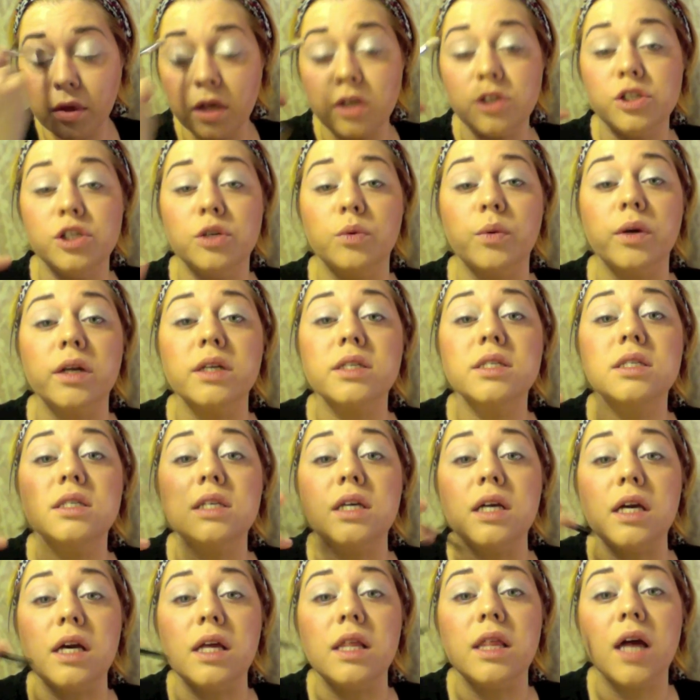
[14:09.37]
because you want to
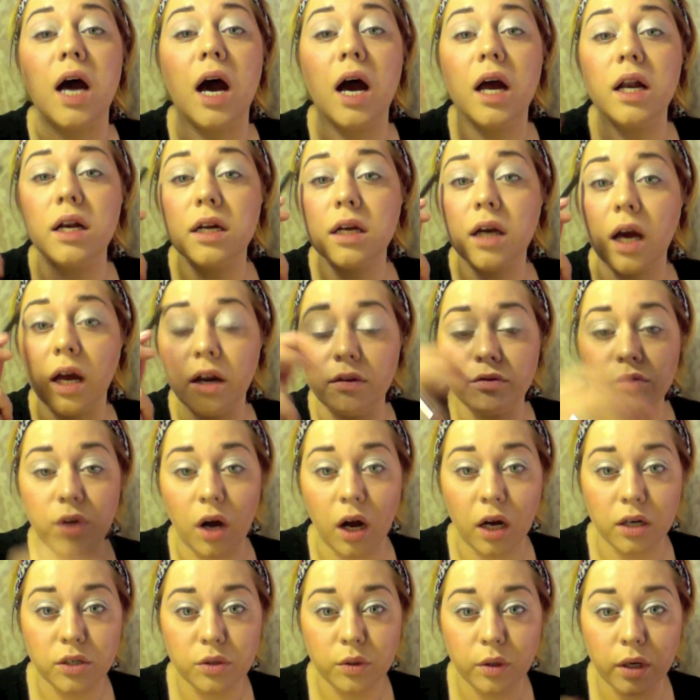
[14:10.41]
see that kind
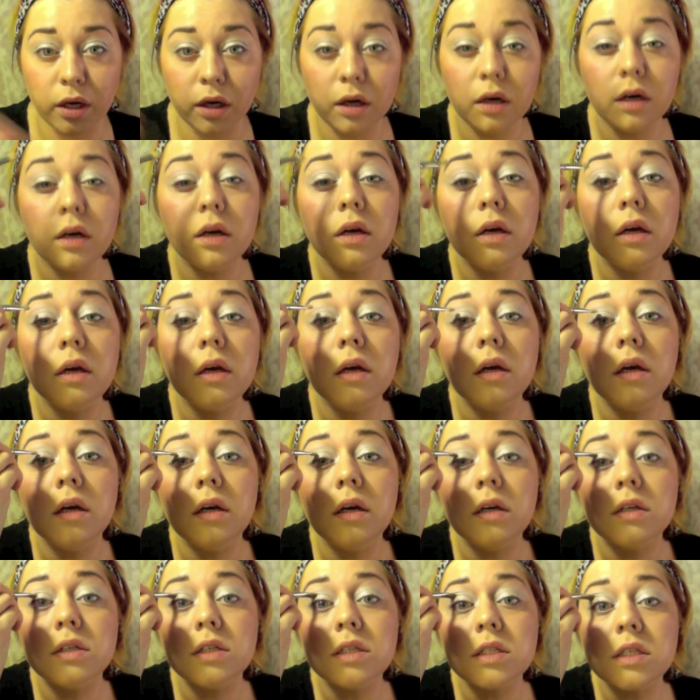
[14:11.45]
of contour.
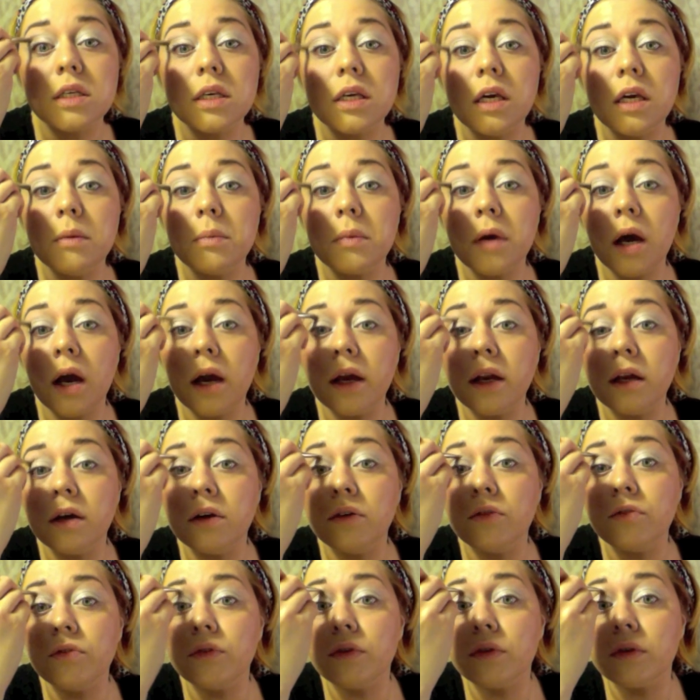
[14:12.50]
Just keep kind
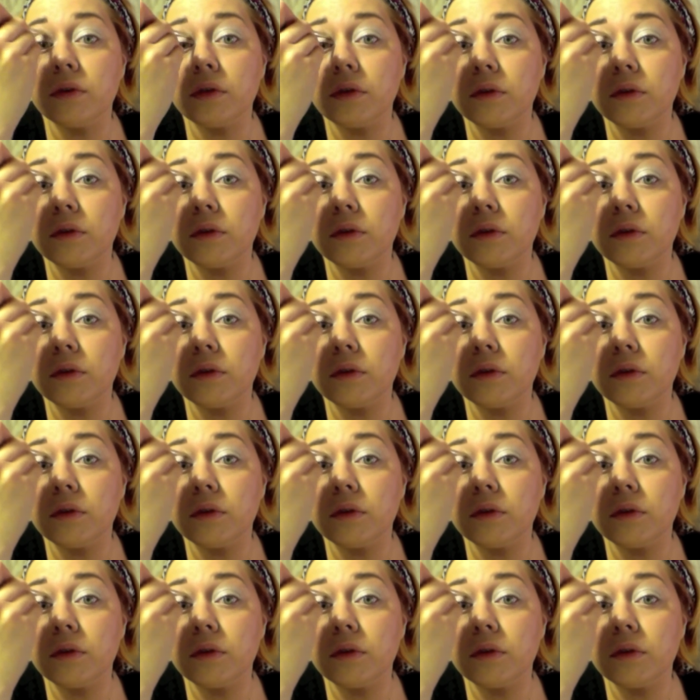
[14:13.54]
of,